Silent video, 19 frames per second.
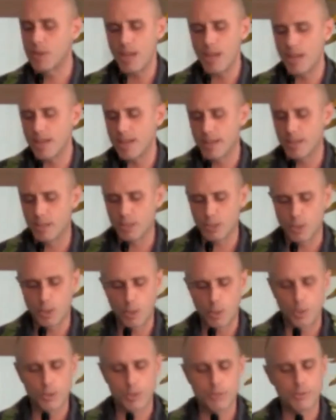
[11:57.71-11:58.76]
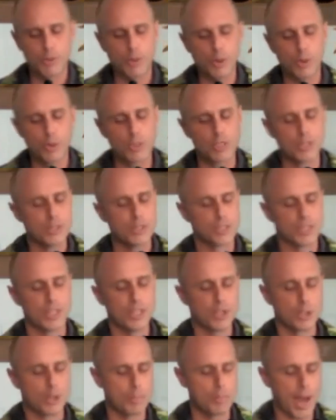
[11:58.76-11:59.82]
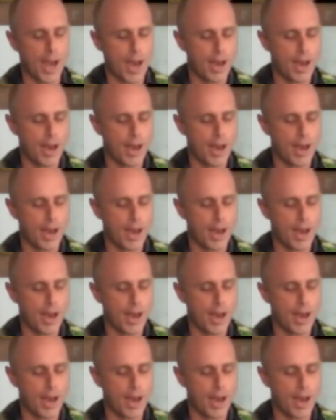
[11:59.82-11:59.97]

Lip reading: aching souls of those in the singular path